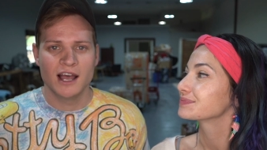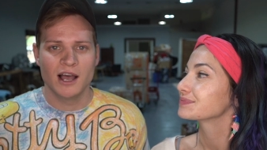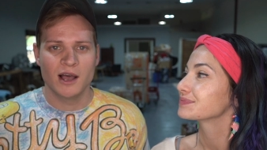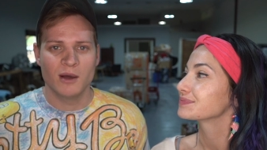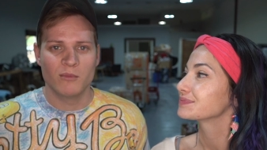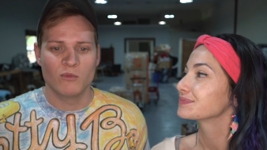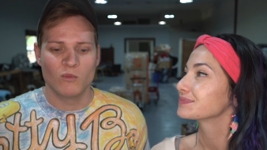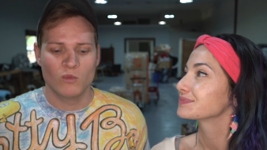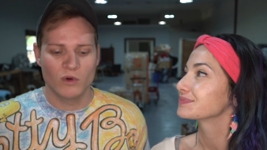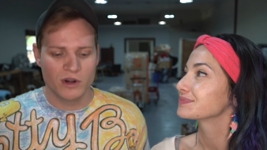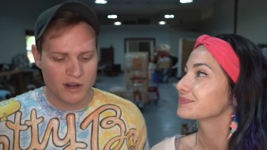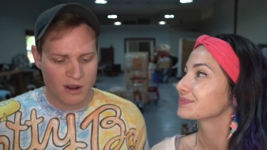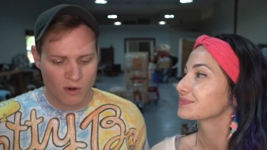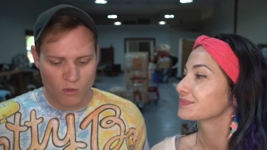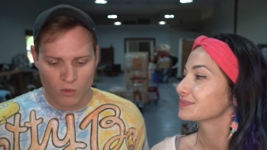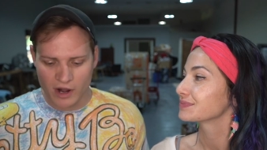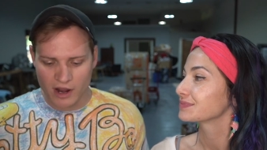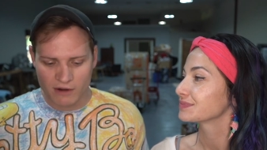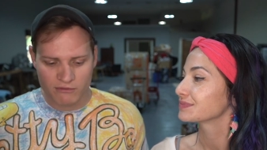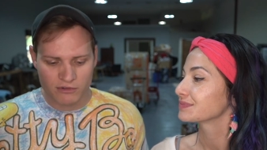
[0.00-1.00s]
Speaker 1: Um,
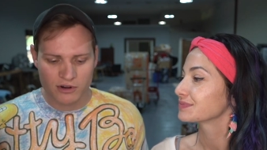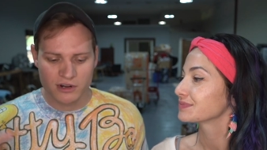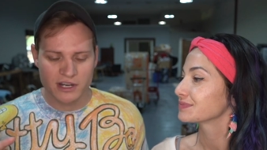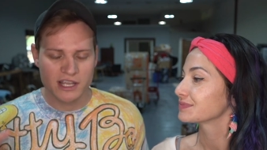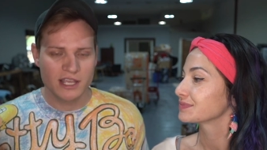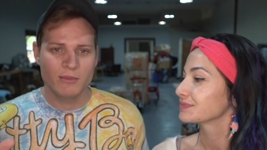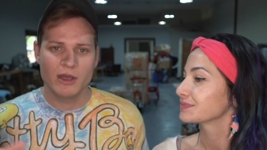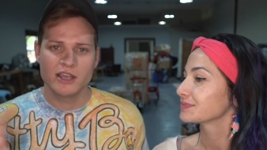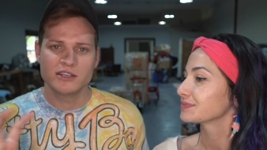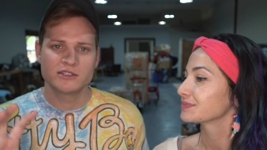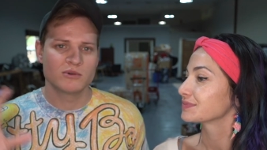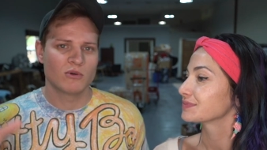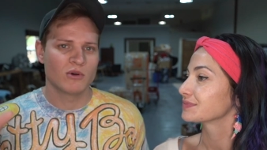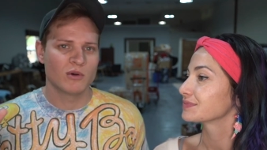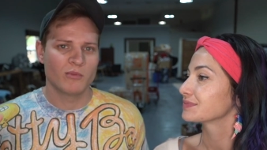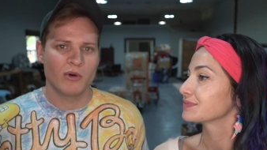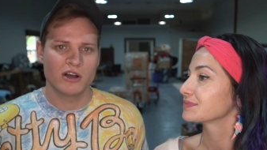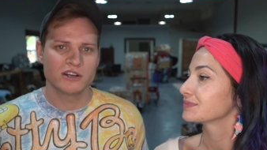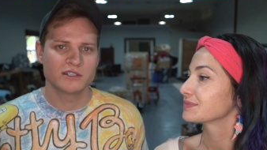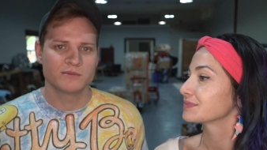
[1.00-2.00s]
whatever eBay store
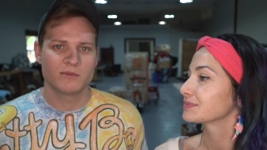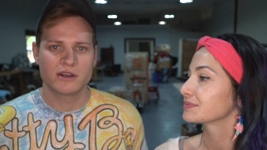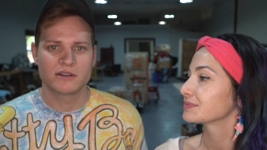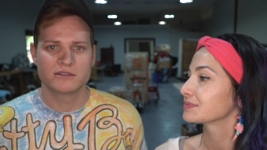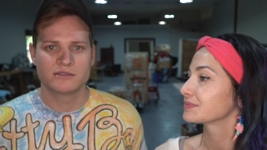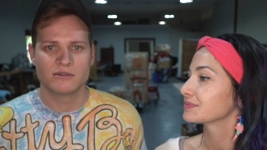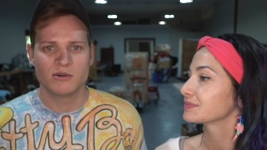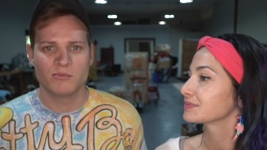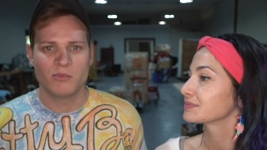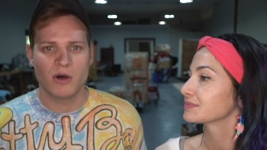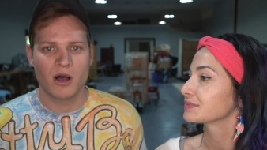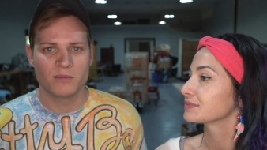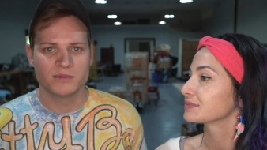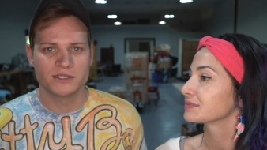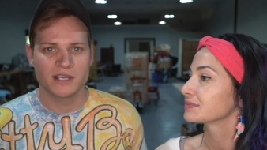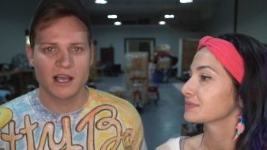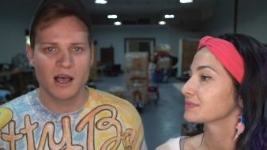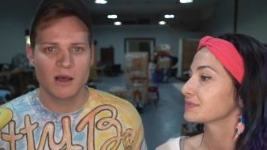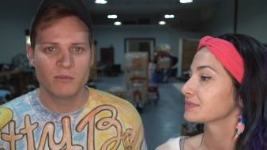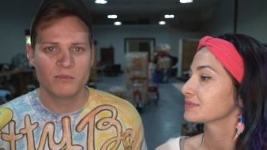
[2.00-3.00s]
or Poshmark store
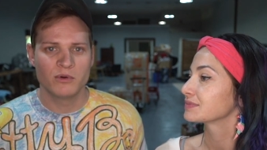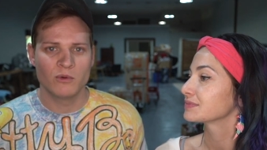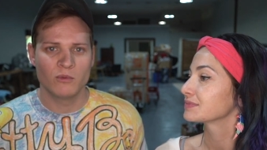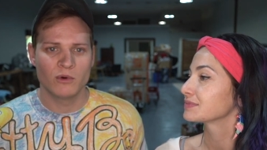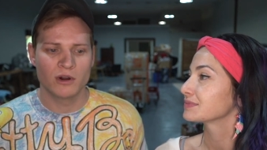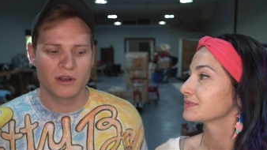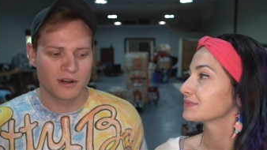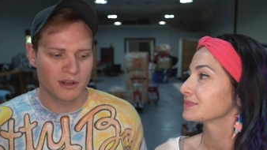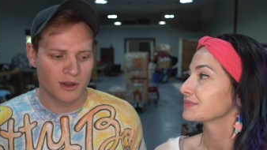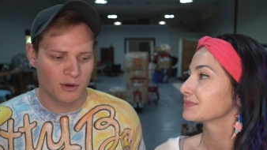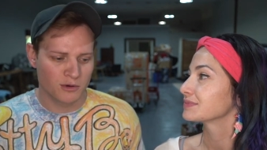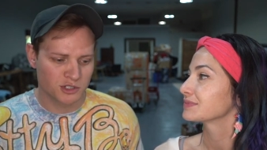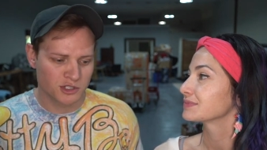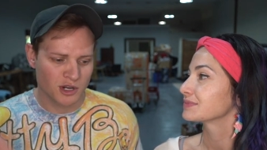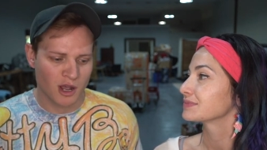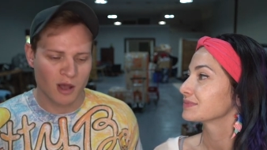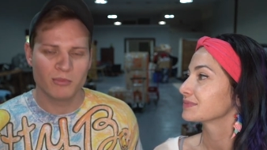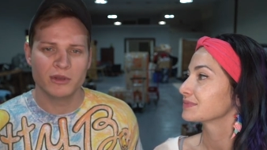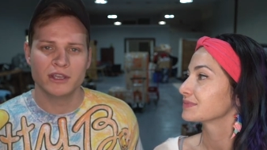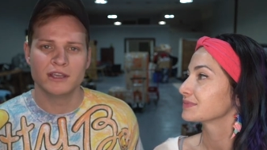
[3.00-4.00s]
pops up, we're going to go
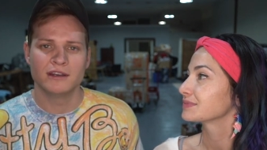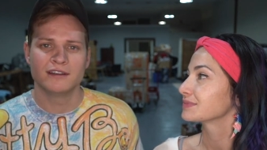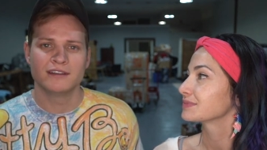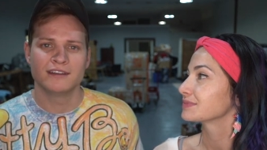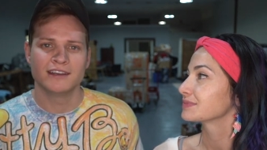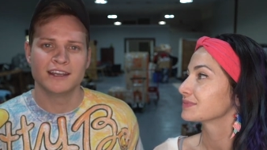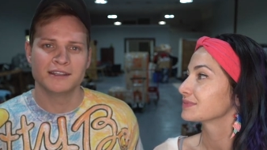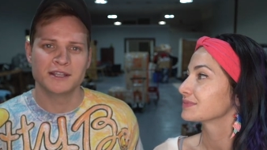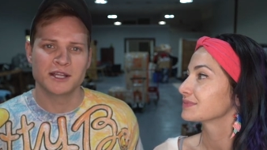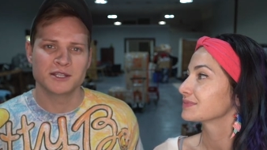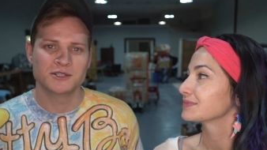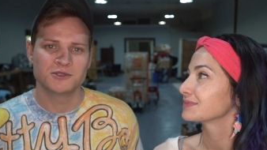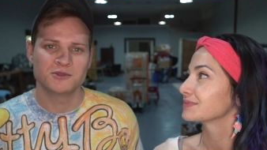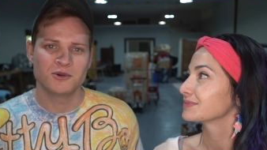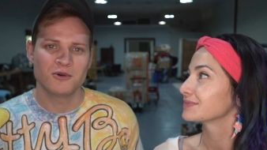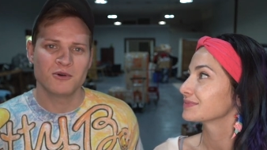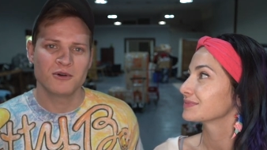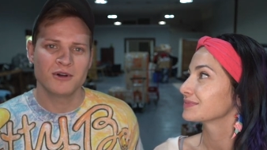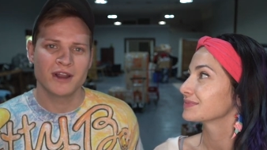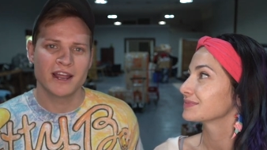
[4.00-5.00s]
shop shopping in that
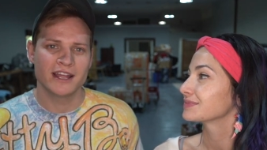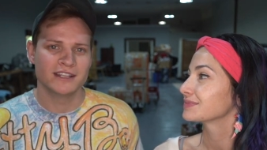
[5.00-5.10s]
store